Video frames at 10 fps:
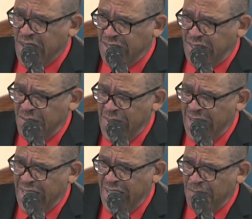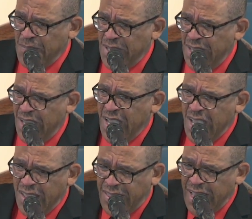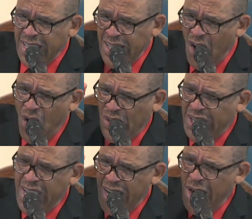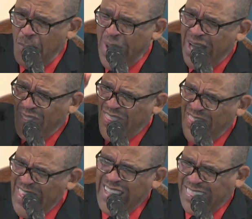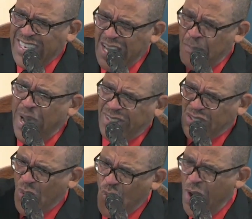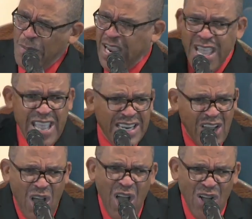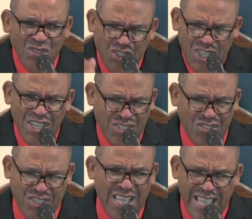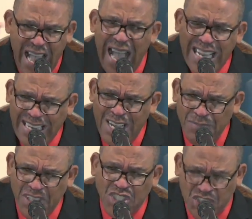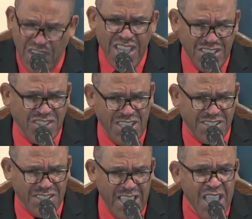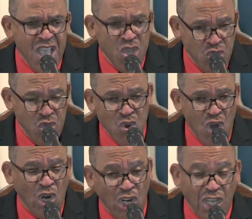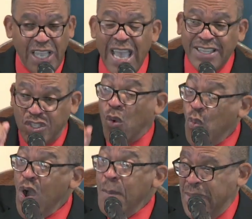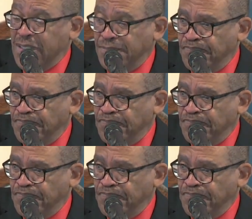Somebody help me here. They don't care about nothing about the woman. And all Jesus says, I come to change this thing. You gonna look at the woman.